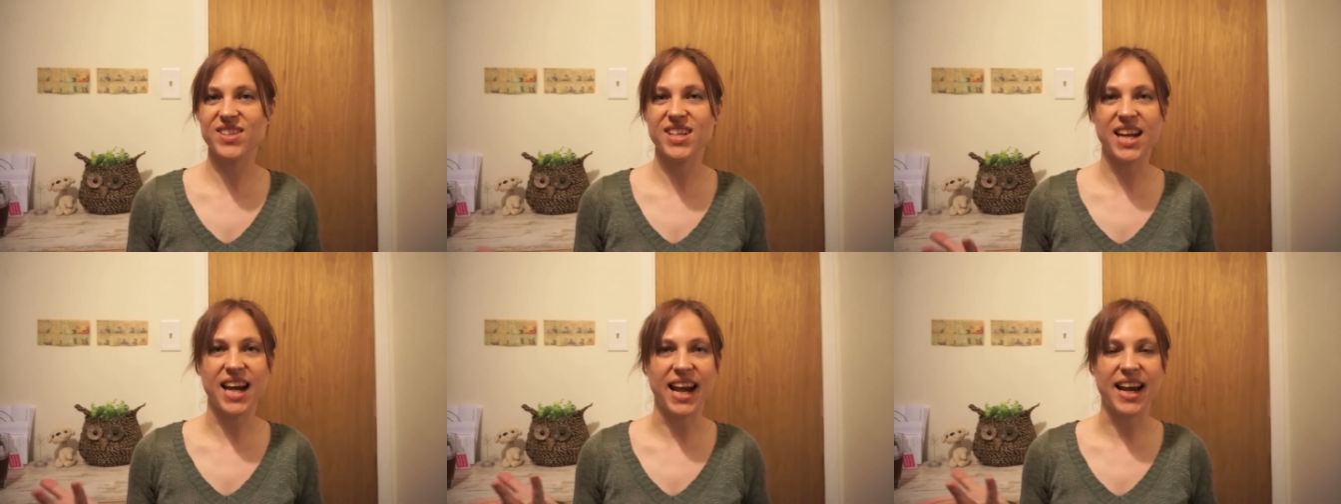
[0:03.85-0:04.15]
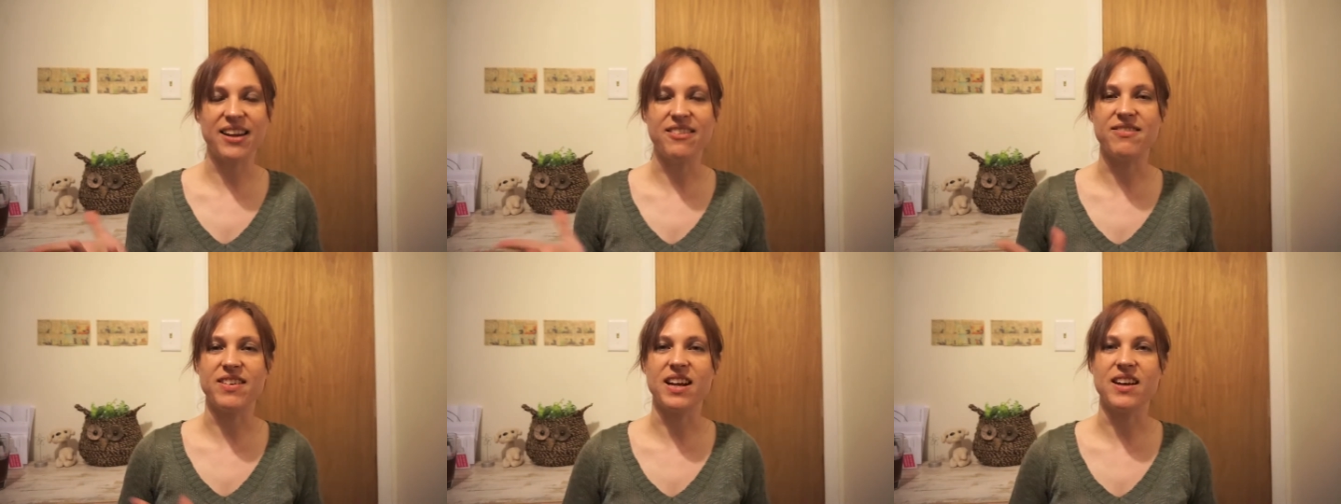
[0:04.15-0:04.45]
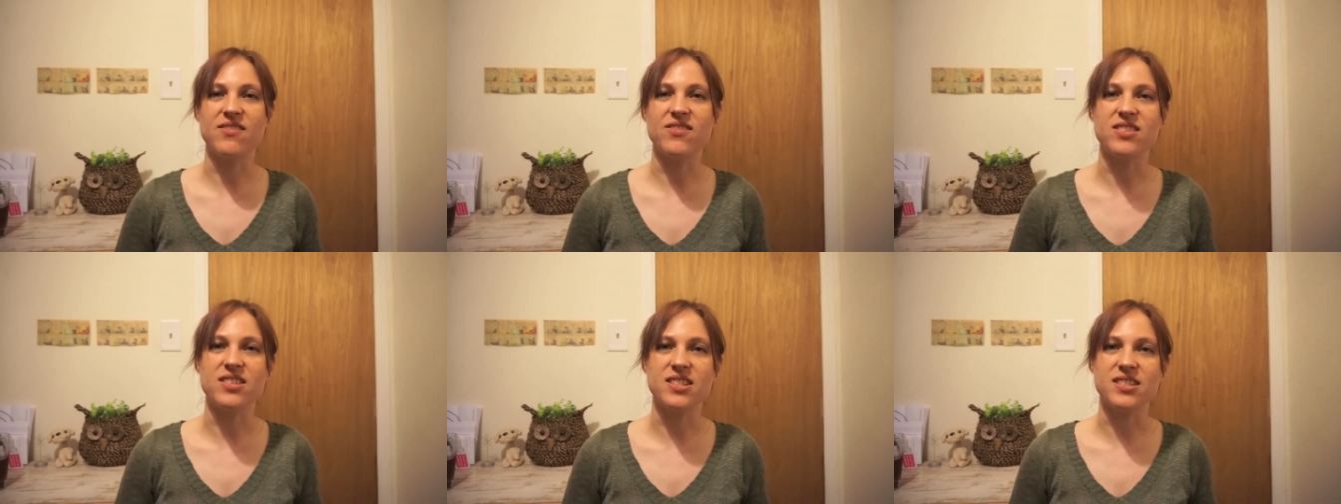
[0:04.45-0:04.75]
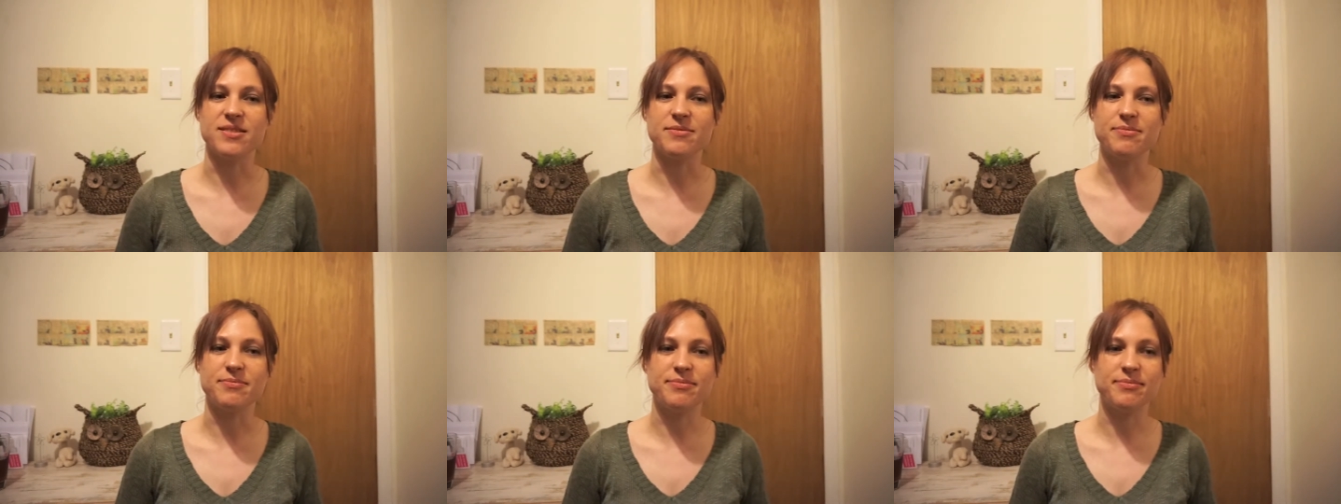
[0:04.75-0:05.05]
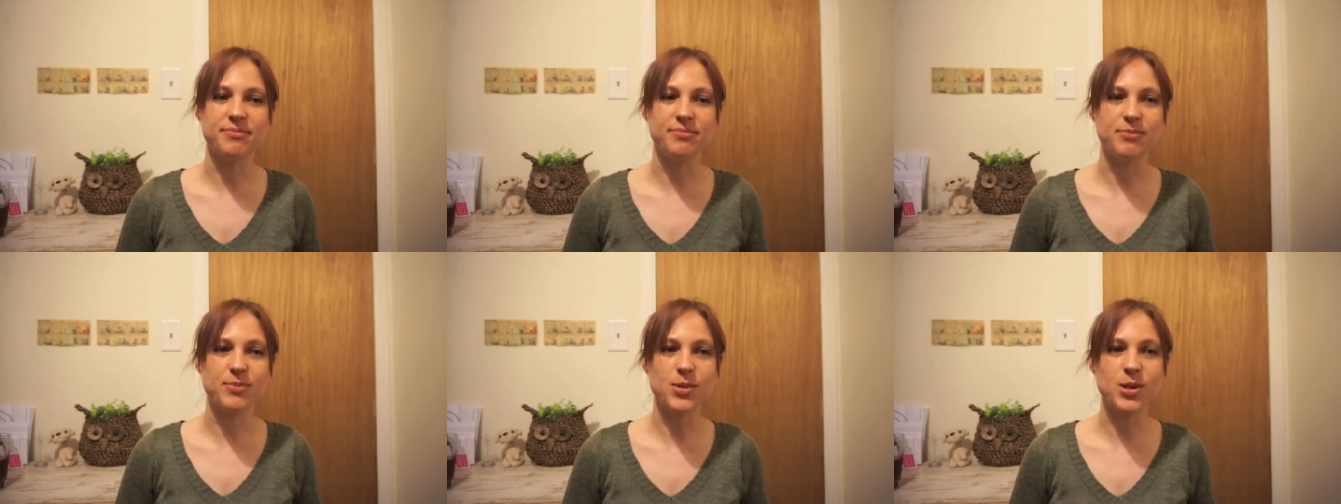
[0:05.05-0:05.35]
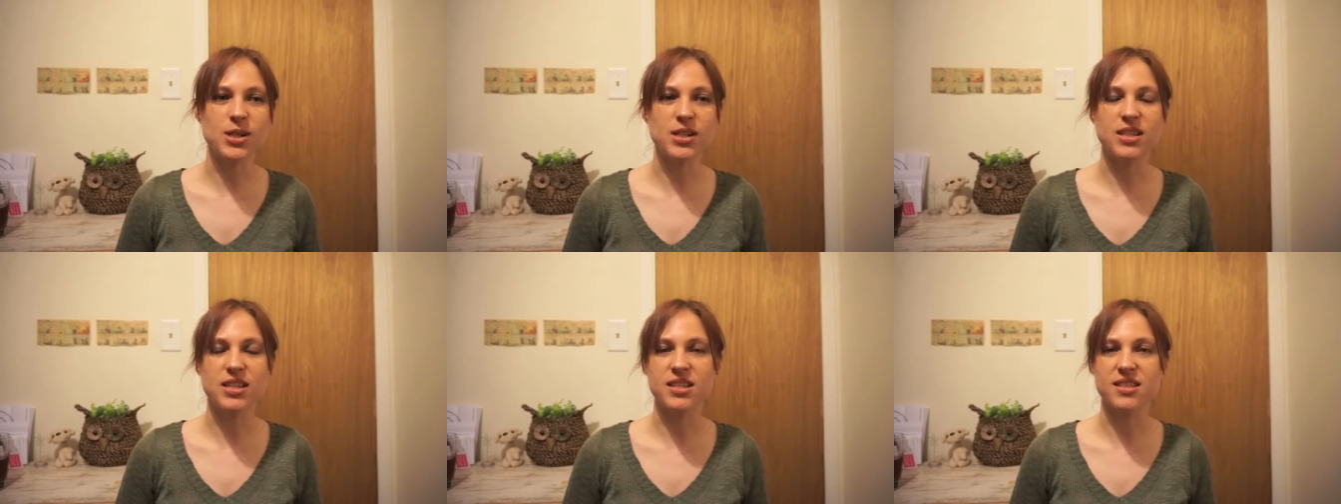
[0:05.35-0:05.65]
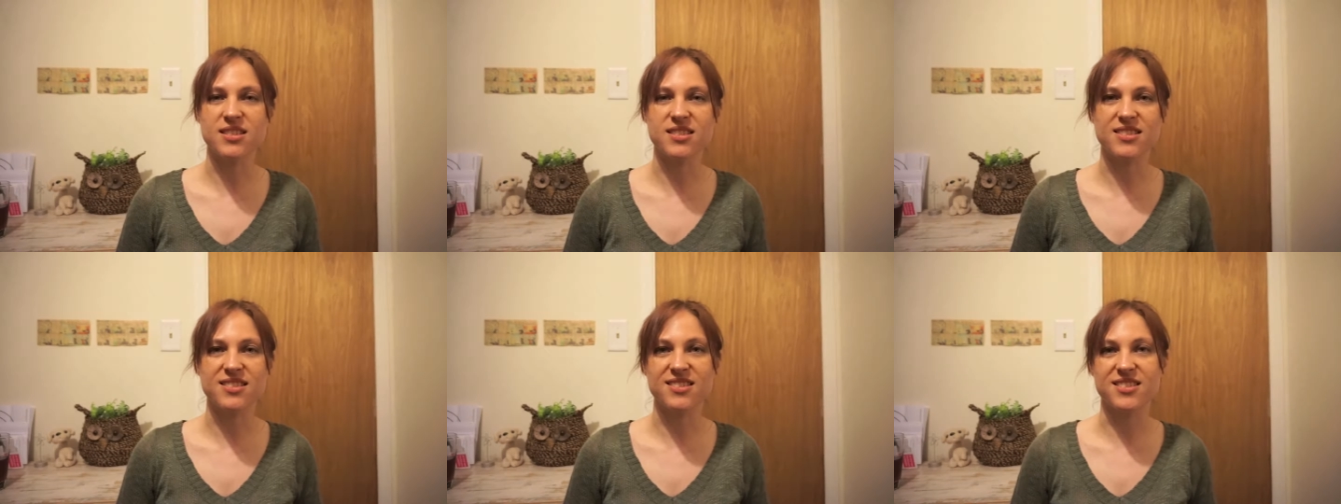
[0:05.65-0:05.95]
kind of have a more or
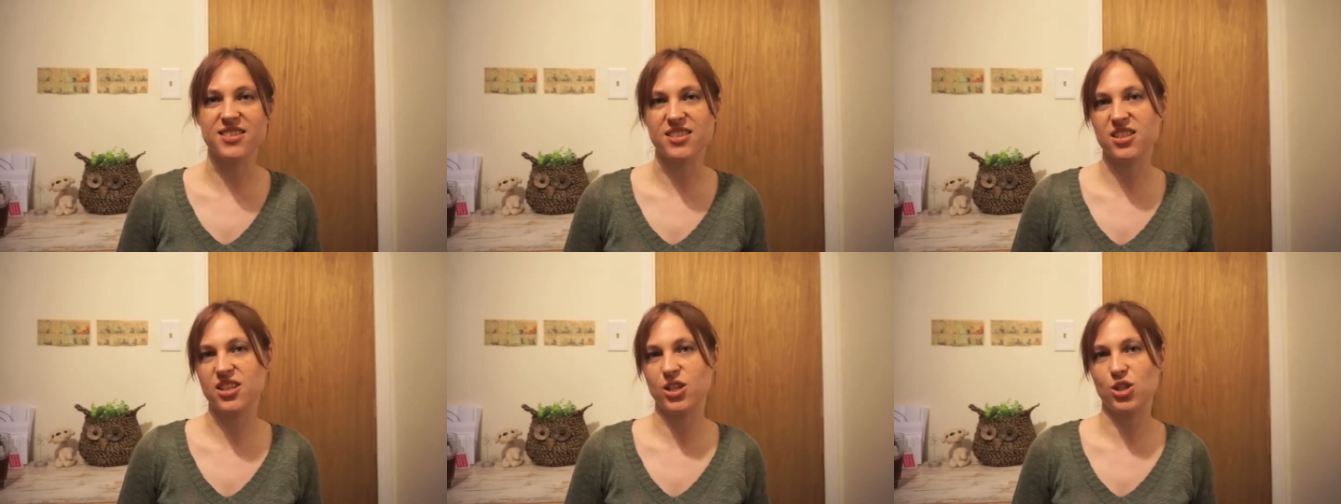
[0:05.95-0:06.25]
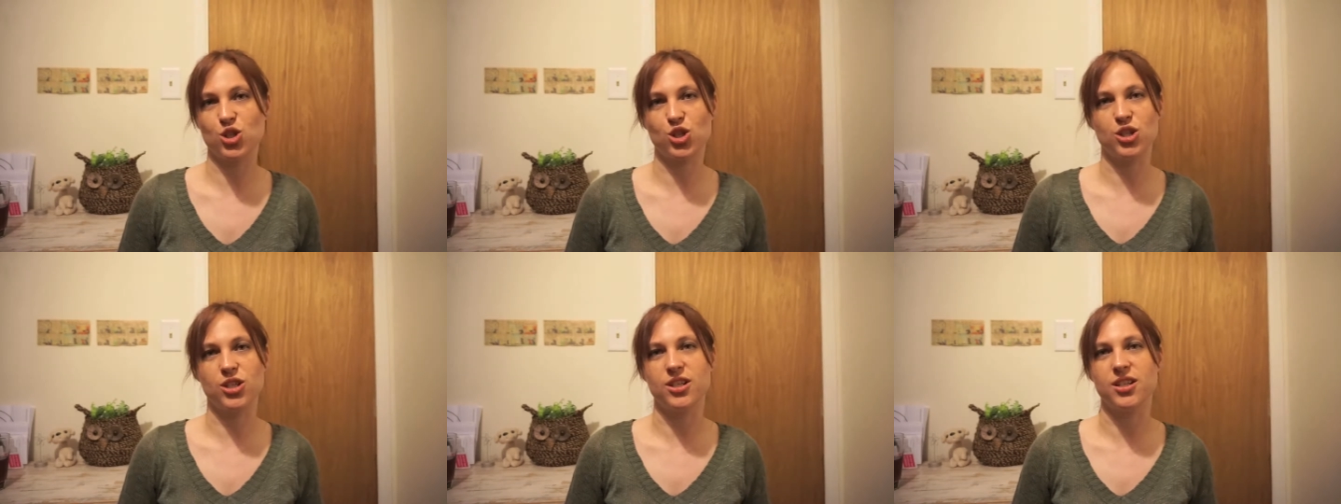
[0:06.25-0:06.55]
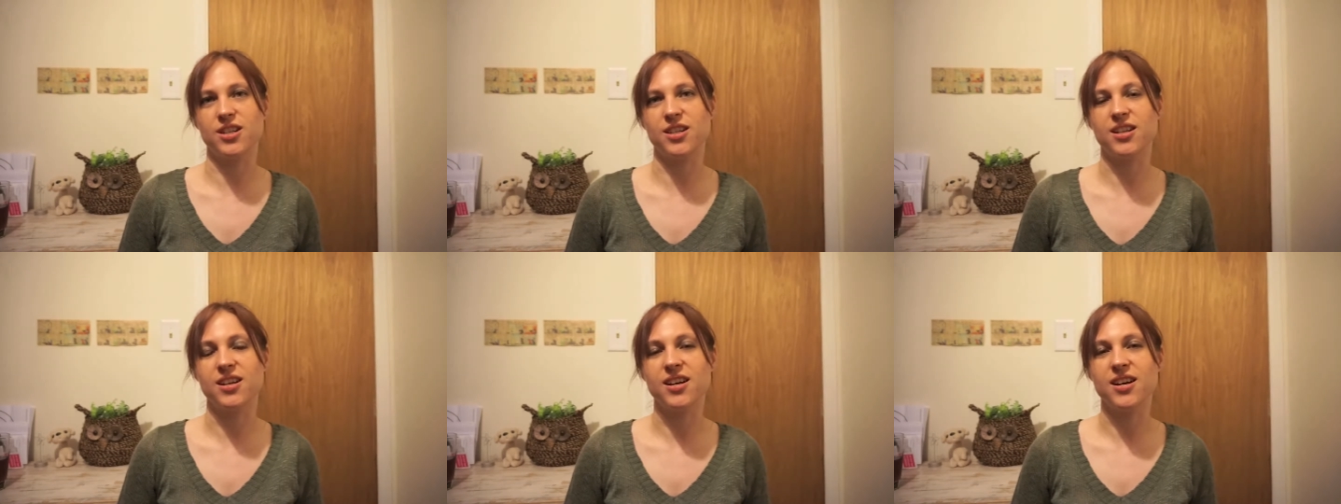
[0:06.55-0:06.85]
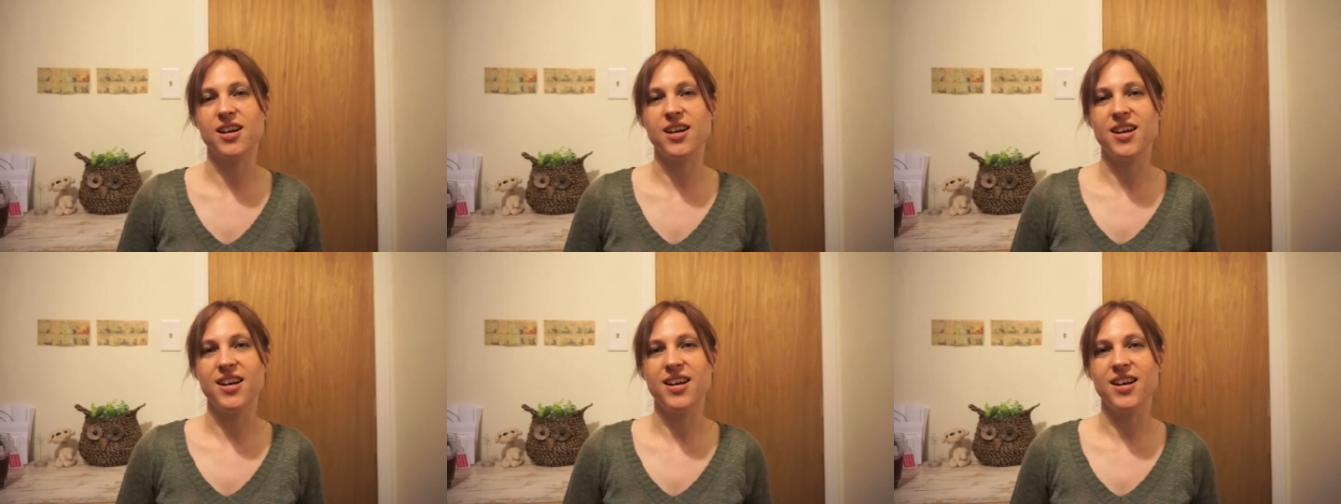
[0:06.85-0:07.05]
less discussion